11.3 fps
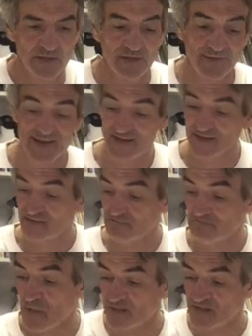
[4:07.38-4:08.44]
Now that is
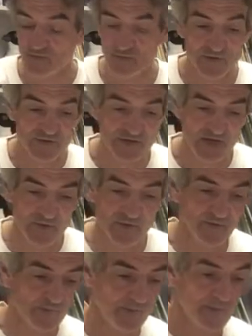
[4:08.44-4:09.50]
much more
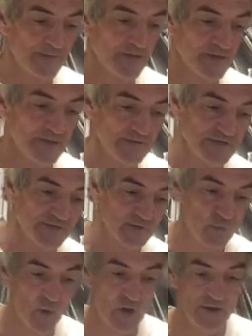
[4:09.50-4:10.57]
stable than just
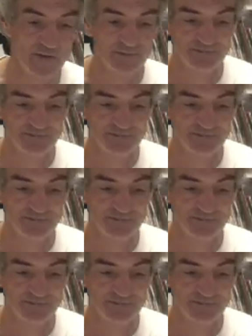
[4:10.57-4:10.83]
one.